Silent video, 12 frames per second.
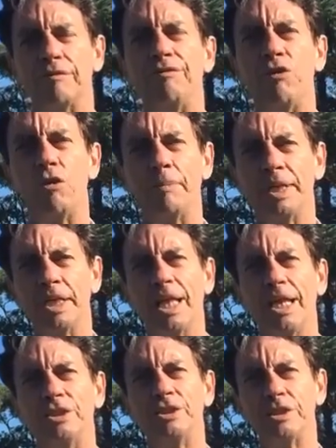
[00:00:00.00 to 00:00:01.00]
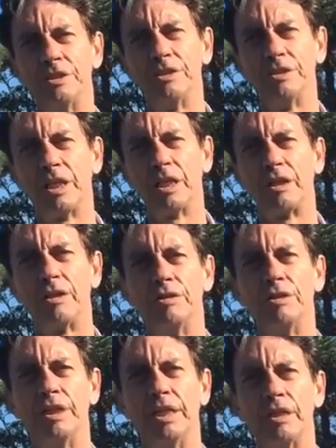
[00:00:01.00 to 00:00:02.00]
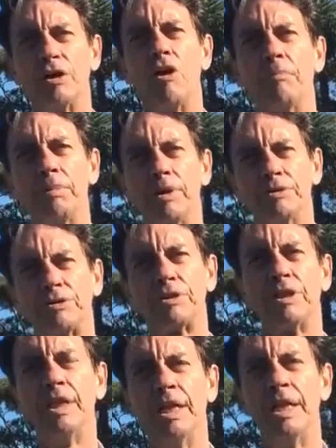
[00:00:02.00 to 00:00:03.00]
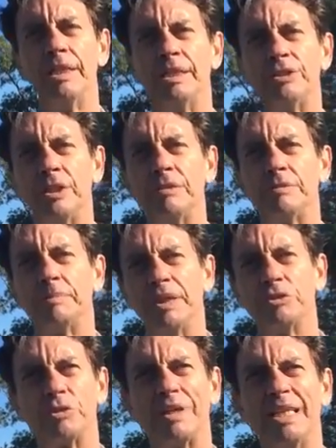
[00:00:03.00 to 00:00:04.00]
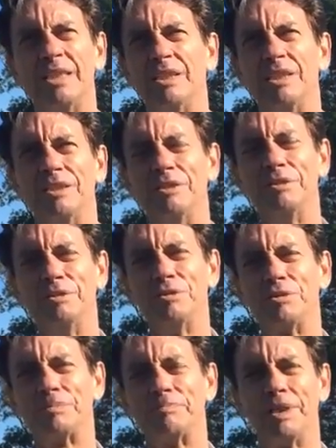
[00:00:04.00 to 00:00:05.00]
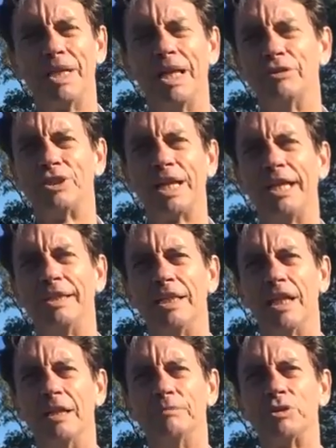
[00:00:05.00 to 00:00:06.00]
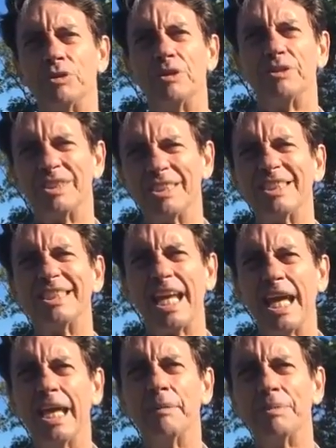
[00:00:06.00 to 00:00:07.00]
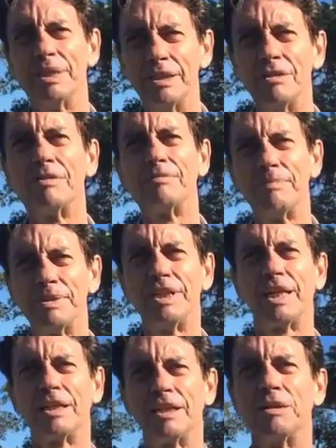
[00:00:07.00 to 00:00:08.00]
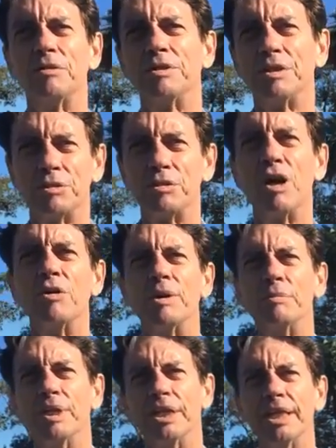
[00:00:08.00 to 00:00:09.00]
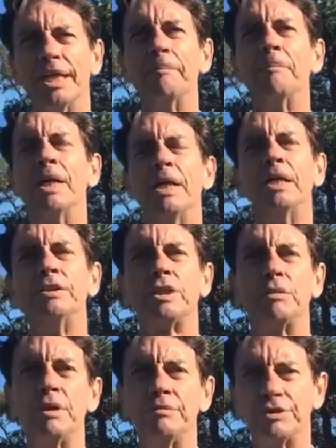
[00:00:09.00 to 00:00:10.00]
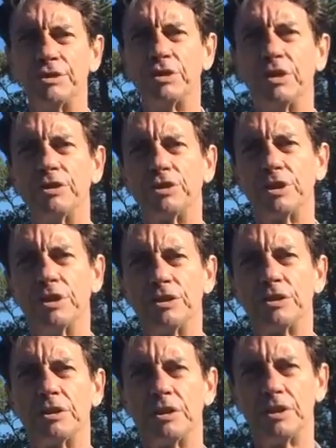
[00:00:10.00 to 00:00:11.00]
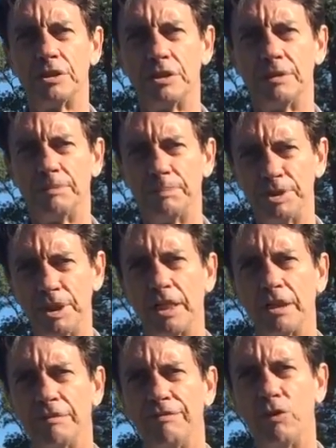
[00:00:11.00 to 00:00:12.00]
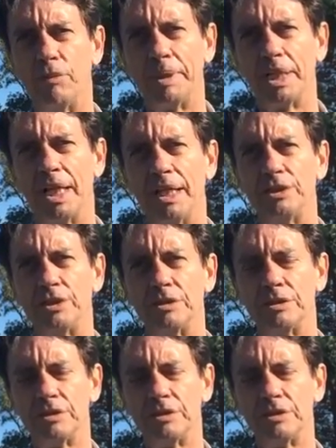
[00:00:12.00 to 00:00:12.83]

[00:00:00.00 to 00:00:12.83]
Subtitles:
formulations including compost. There seems to be a trend to use sandy loam soils and sand, but they're not particularly good at growing media. So we've researched the particular formulations